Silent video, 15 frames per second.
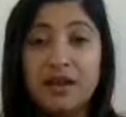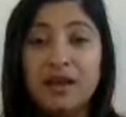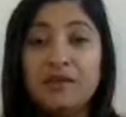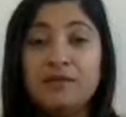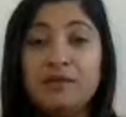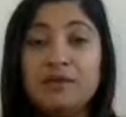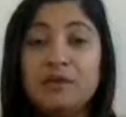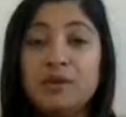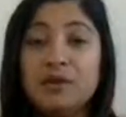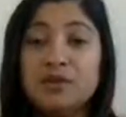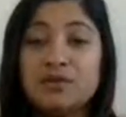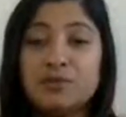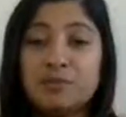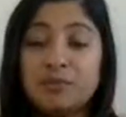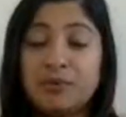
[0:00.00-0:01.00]
if you want
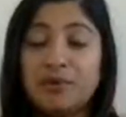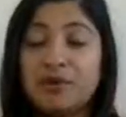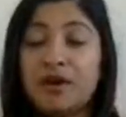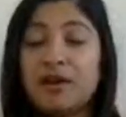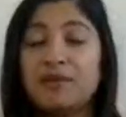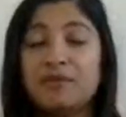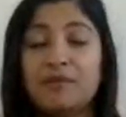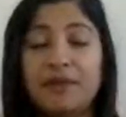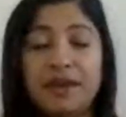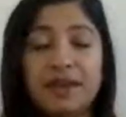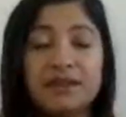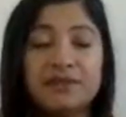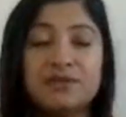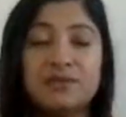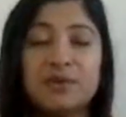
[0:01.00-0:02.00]
to put on
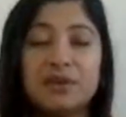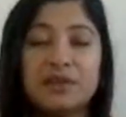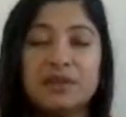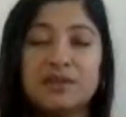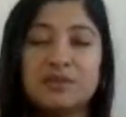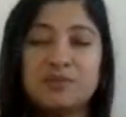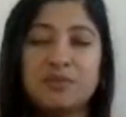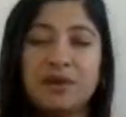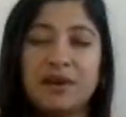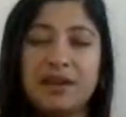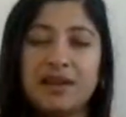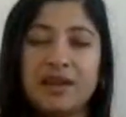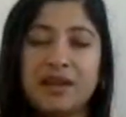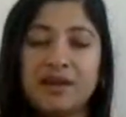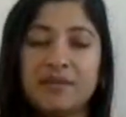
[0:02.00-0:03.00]
weight doing this
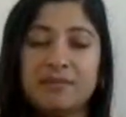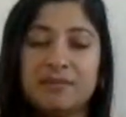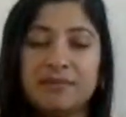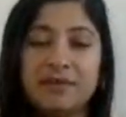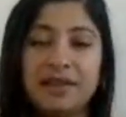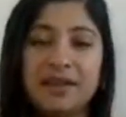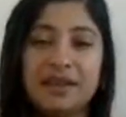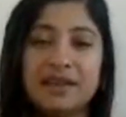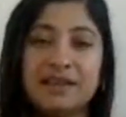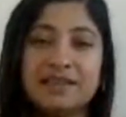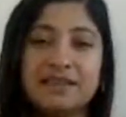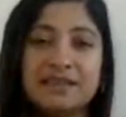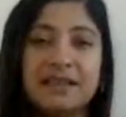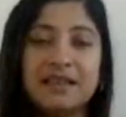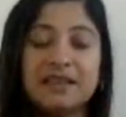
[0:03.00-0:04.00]
pranayam, like I
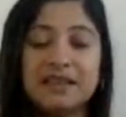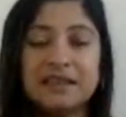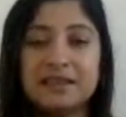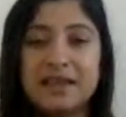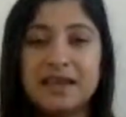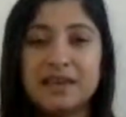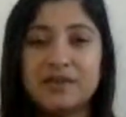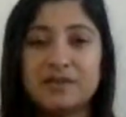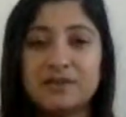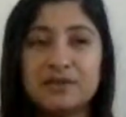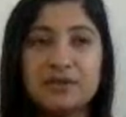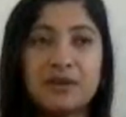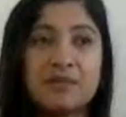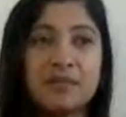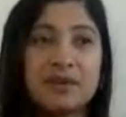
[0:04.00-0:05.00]
said, your
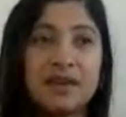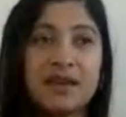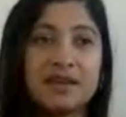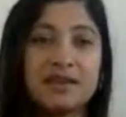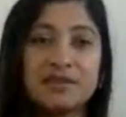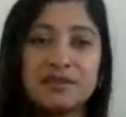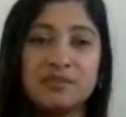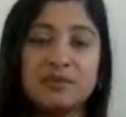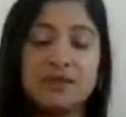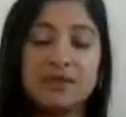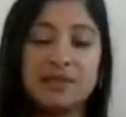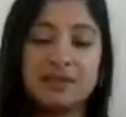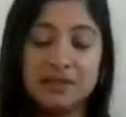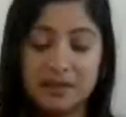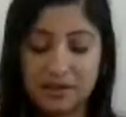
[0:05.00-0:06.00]
stomach has to
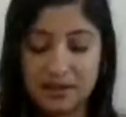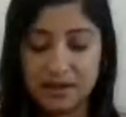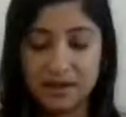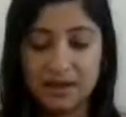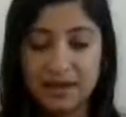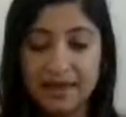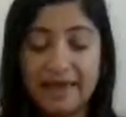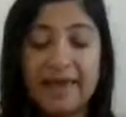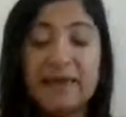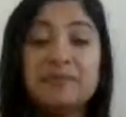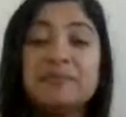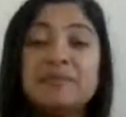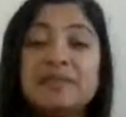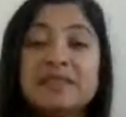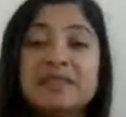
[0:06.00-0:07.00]
be
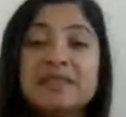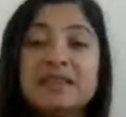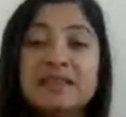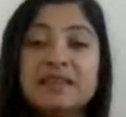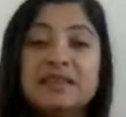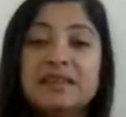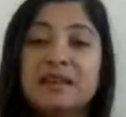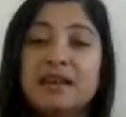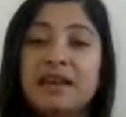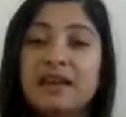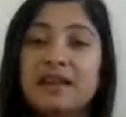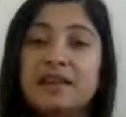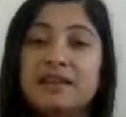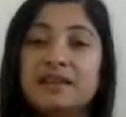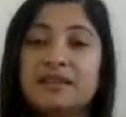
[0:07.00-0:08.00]
empty,
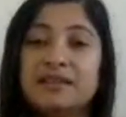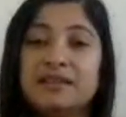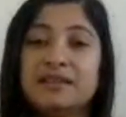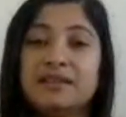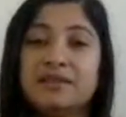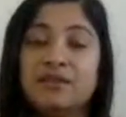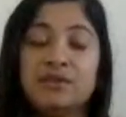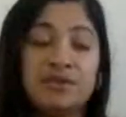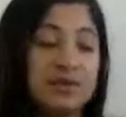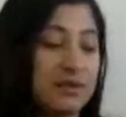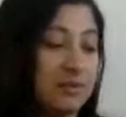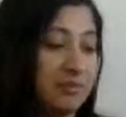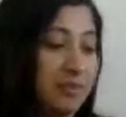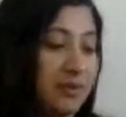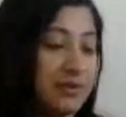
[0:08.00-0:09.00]
and you're
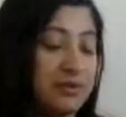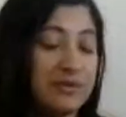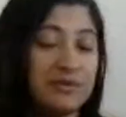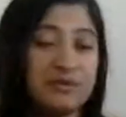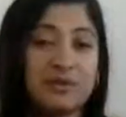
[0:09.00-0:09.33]
supposed to